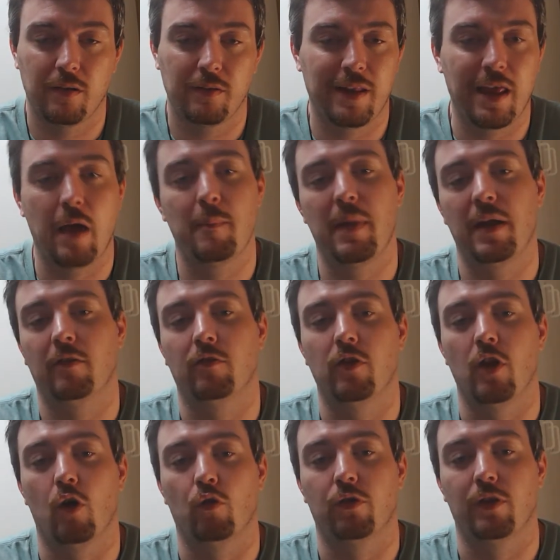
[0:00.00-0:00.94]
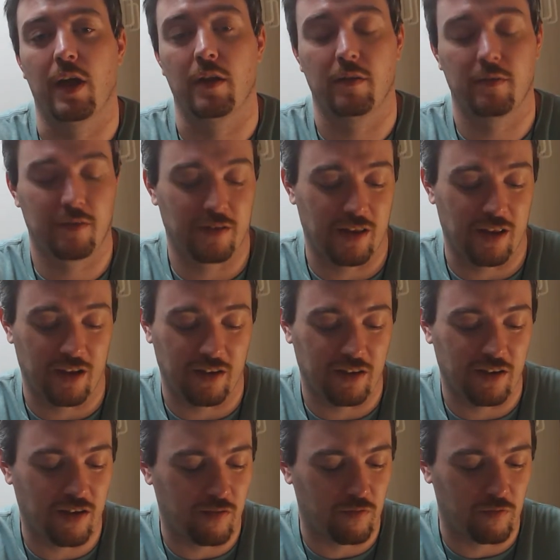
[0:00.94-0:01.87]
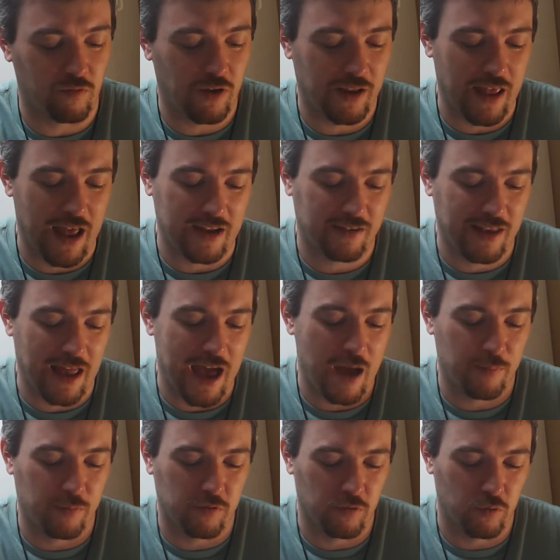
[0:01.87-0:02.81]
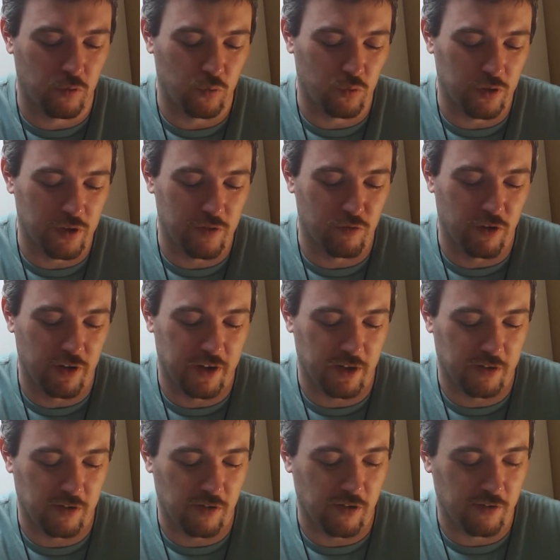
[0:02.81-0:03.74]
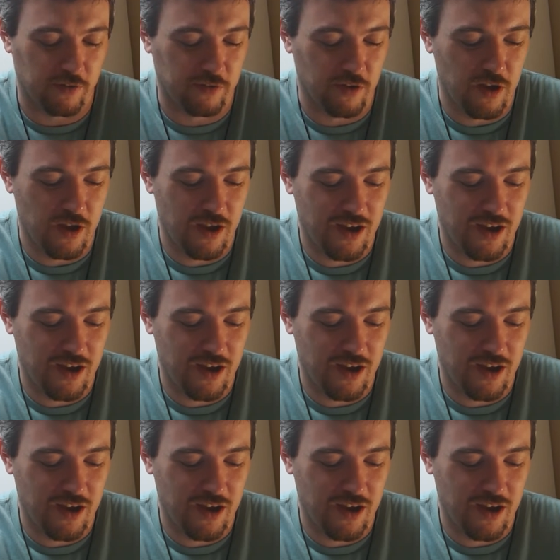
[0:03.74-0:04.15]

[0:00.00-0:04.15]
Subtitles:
That makes no sense. Like, that's absolutely ridiculous.